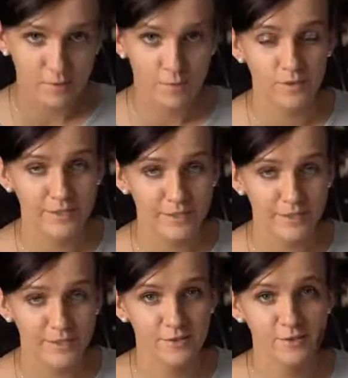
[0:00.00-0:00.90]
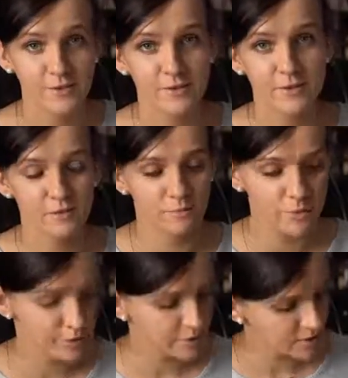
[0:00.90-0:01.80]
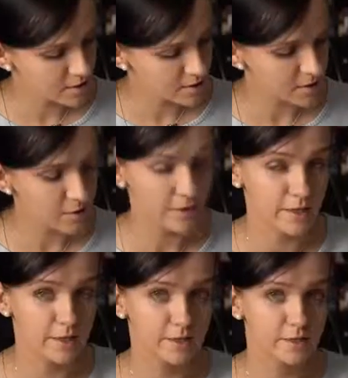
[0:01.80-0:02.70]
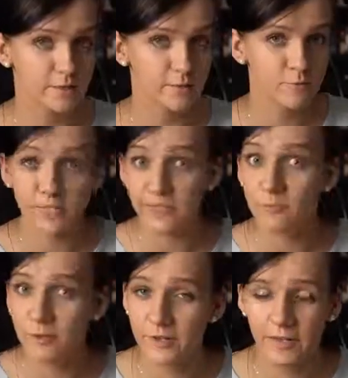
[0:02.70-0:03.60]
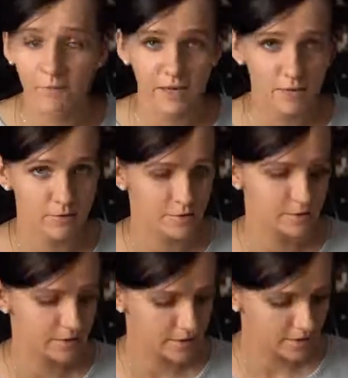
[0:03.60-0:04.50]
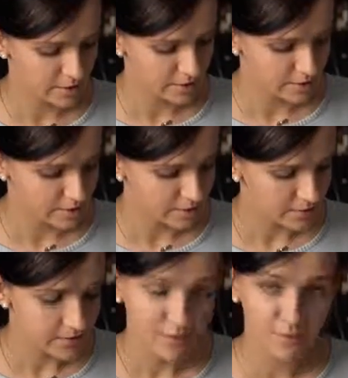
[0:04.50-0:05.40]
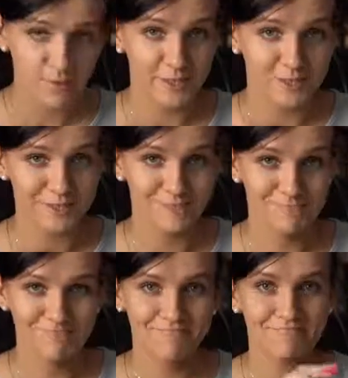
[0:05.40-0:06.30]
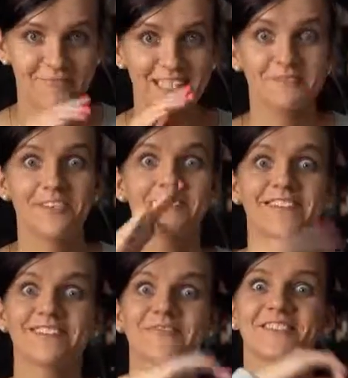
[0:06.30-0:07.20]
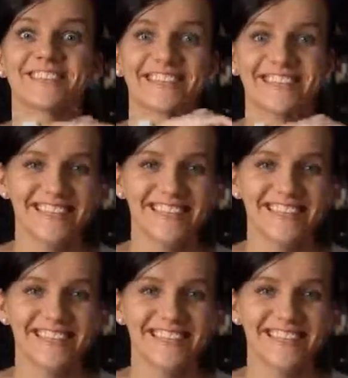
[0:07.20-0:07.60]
where you can purchase and read more about this machine, this very good machine.